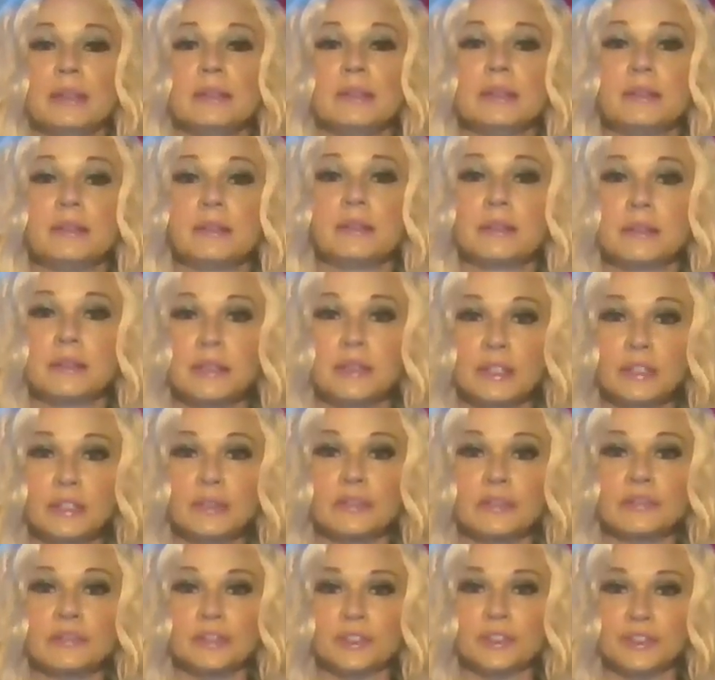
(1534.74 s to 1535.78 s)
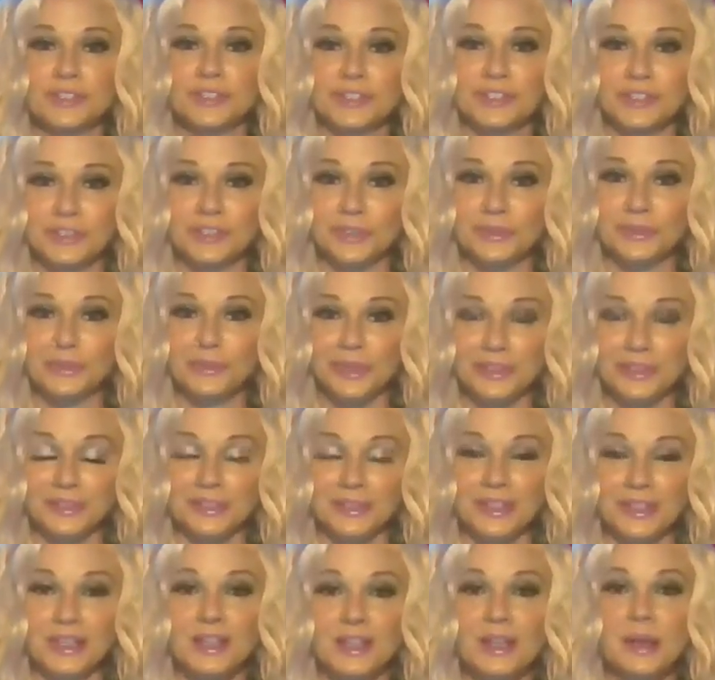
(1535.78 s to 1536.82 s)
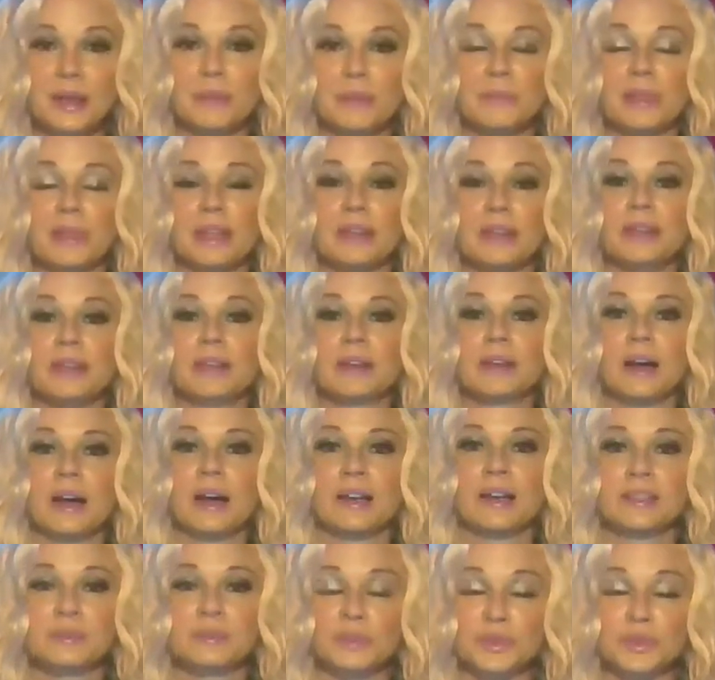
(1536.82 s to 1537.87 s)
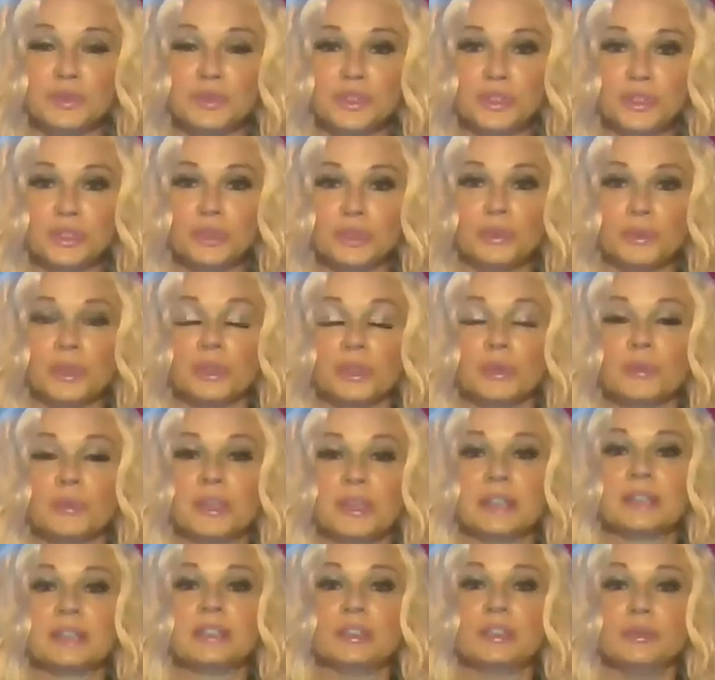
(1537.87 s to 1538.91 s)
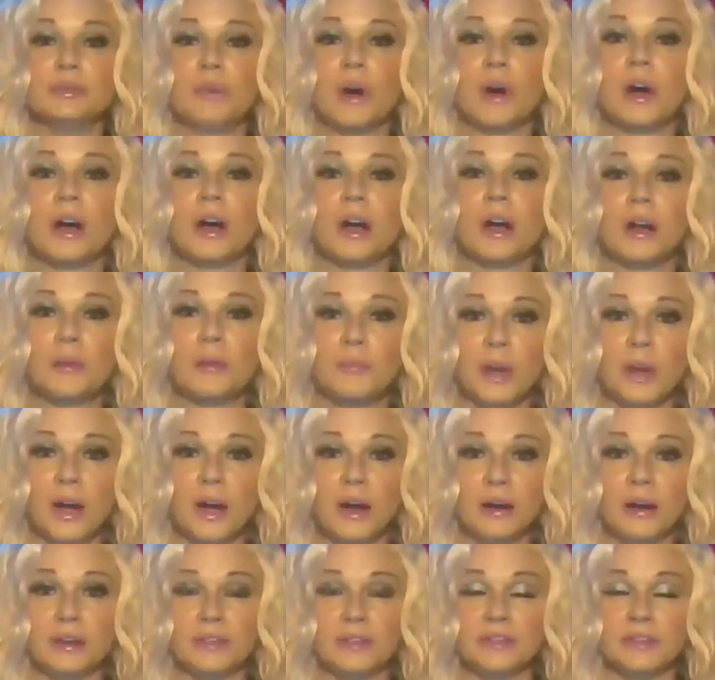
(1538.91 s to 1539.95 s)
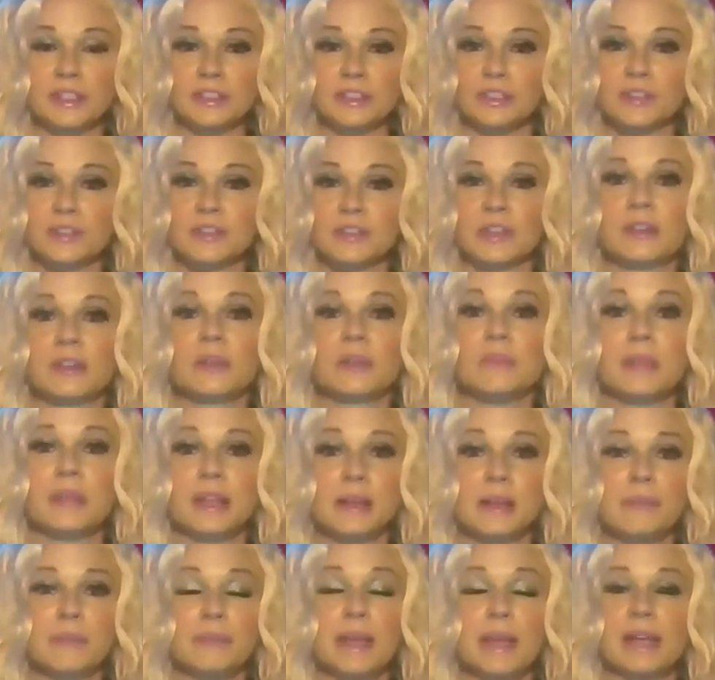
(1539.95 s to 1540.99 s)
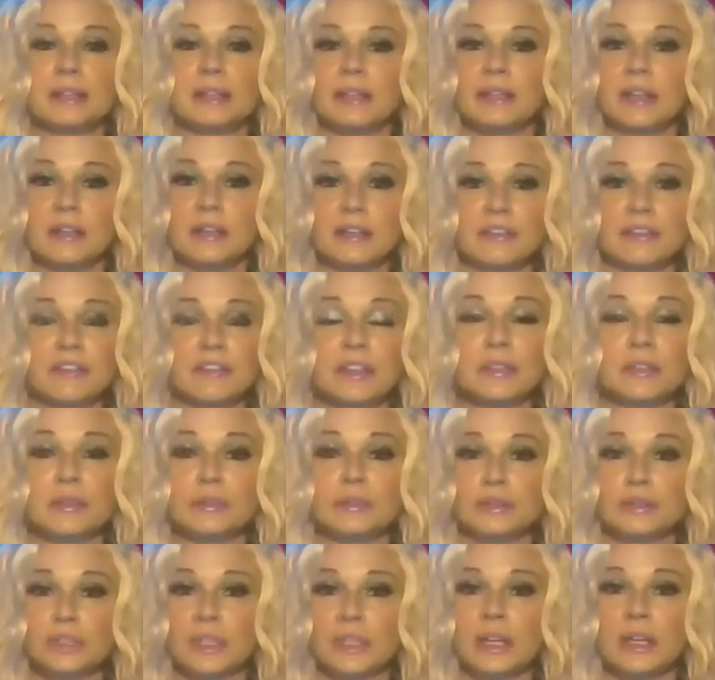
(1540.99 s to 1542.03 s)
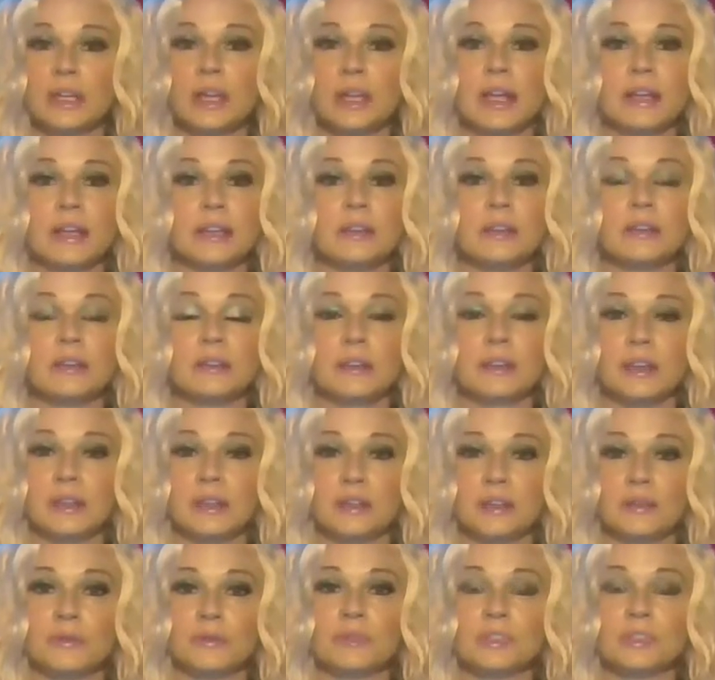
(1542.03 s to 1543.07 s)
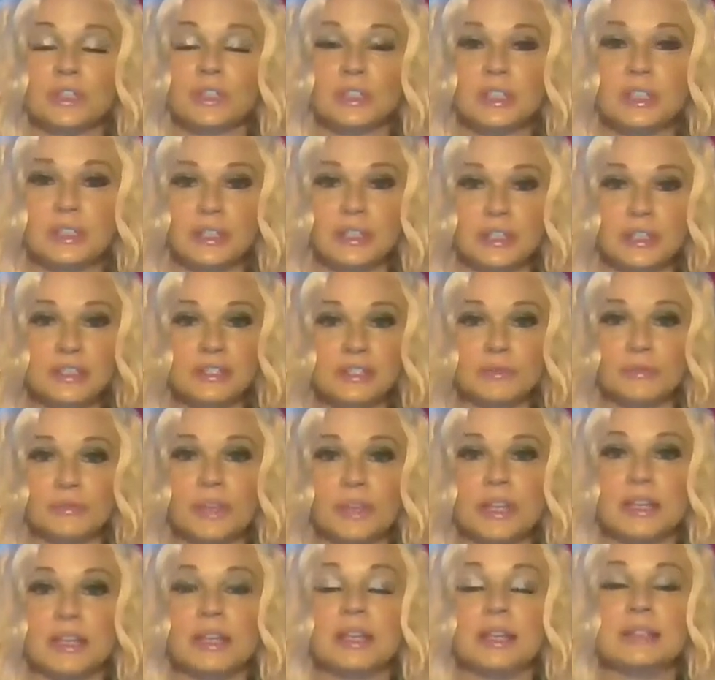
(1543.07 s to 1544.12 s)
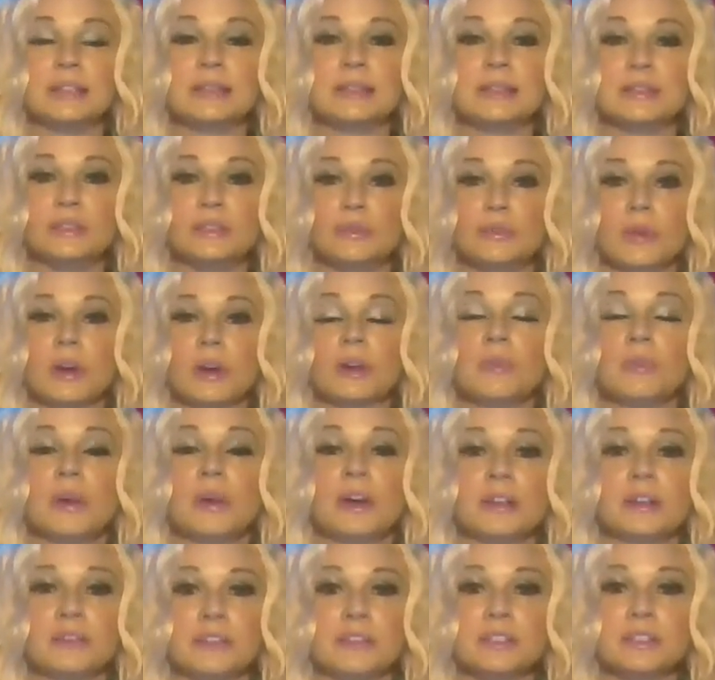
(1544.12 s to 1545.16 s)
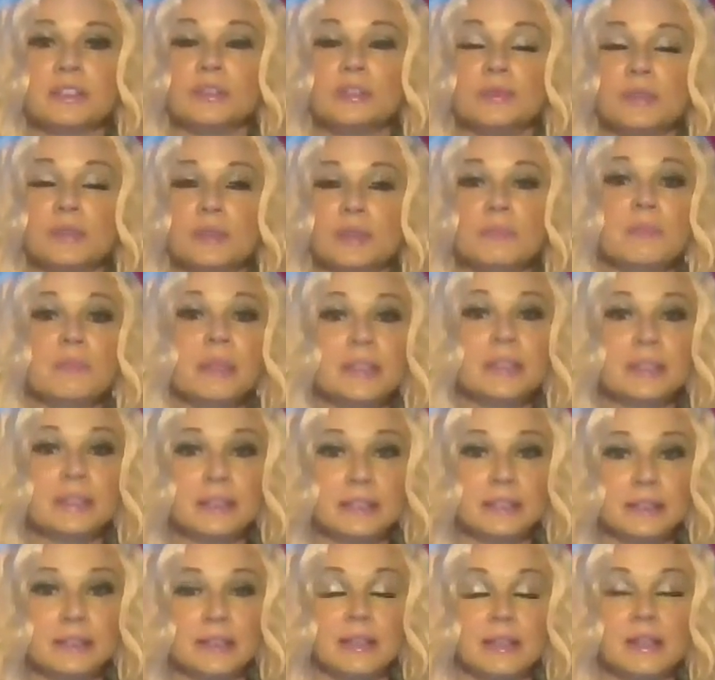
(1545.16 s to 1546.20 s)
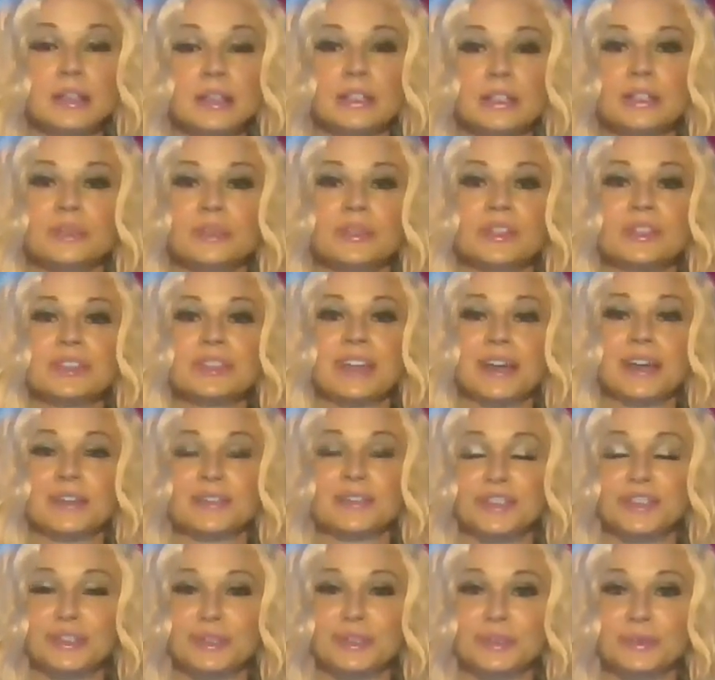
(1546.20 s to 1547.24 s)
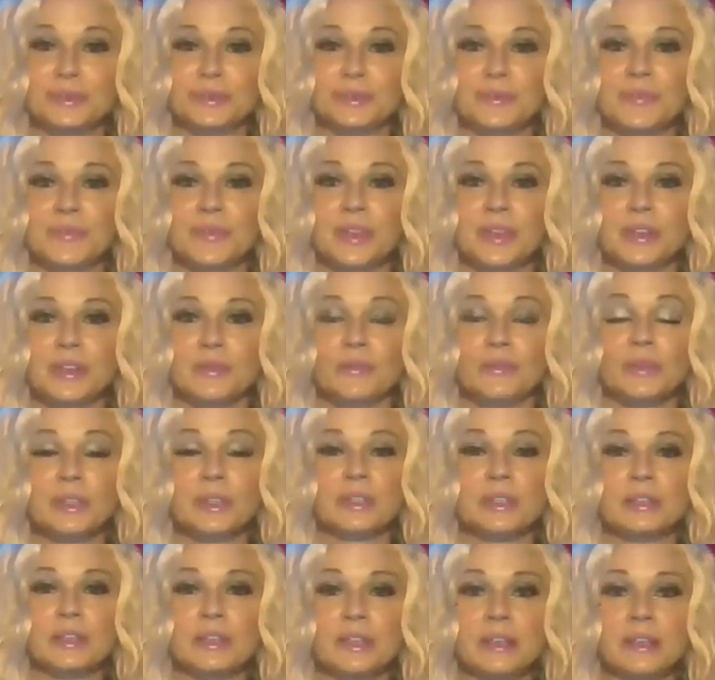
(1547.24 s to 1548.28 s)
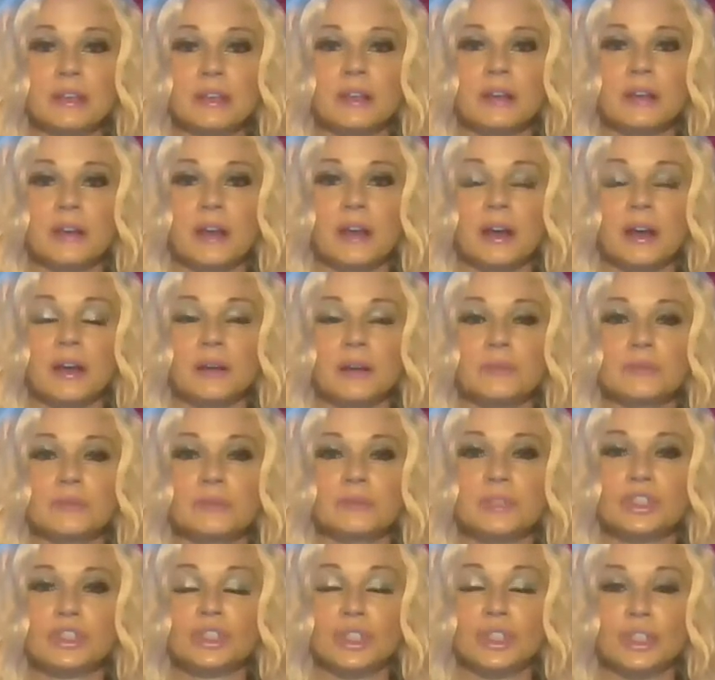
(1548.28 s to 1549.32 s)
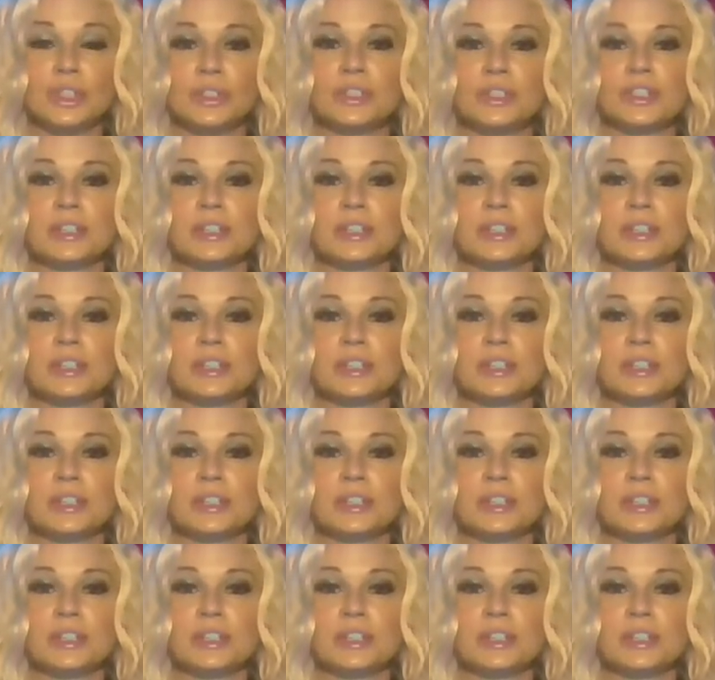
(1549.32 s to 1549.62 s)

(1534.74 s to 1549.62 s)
the universe to your will, bend the cosmos to your will, because you are part of it, just like a magnetic field, and it circulates and radiates, and you are part of it, so you can bend it. You just have to really